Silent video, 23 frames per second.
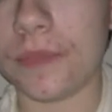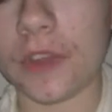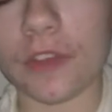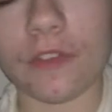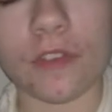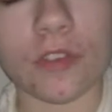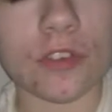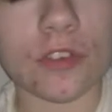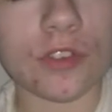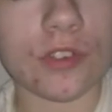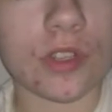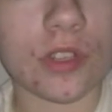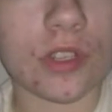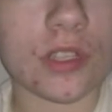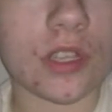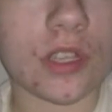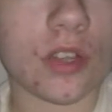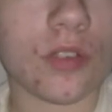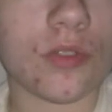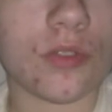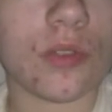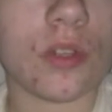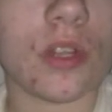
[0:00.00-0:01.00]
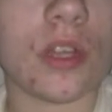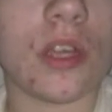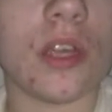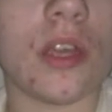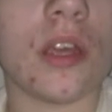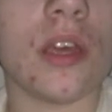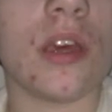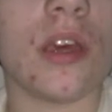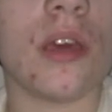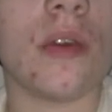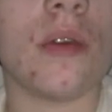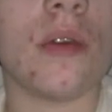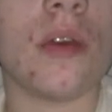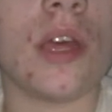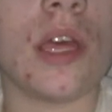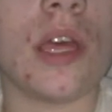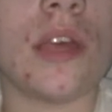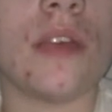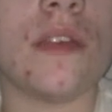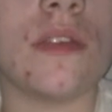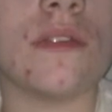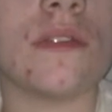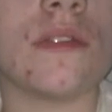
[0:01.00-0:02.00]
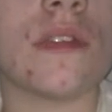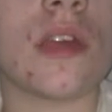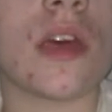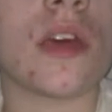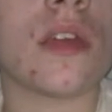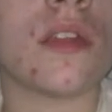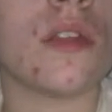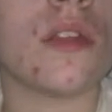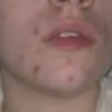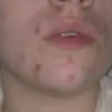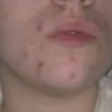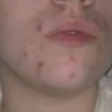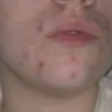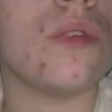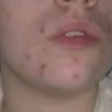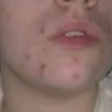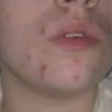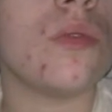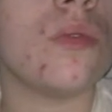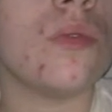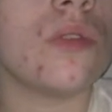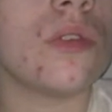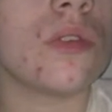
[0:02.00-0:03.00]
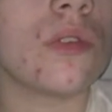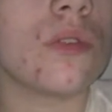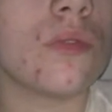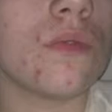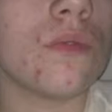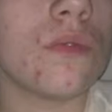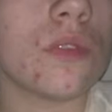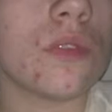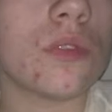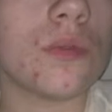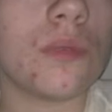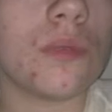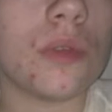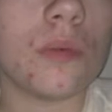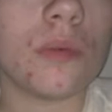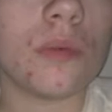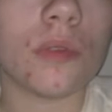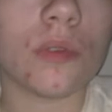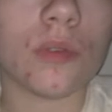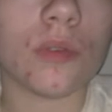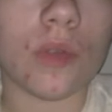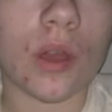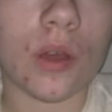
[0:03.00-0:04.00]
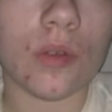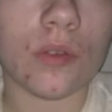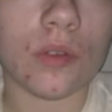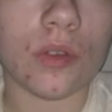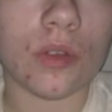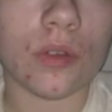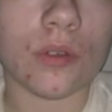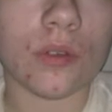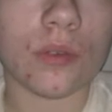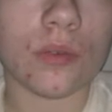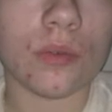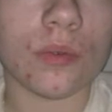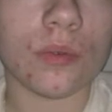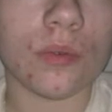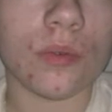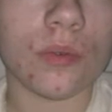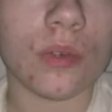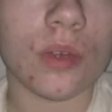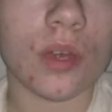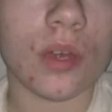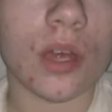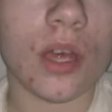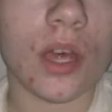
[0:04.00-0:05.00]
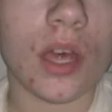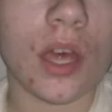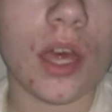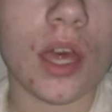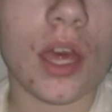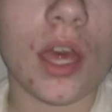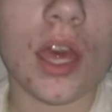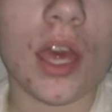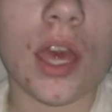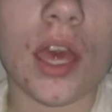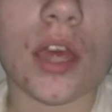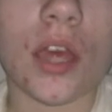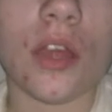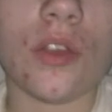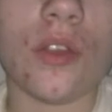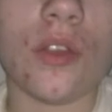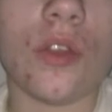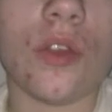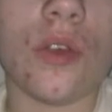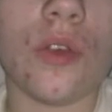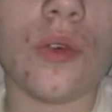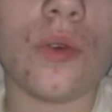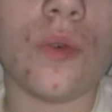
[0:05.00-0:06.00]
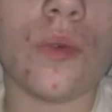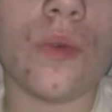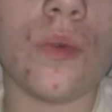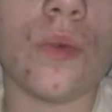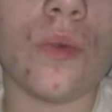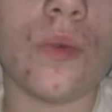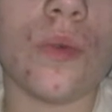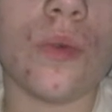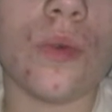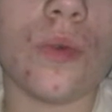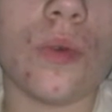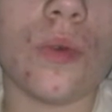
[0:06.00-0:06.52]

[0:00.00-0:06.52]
eventually sexually, is that you learn from the people around you, and you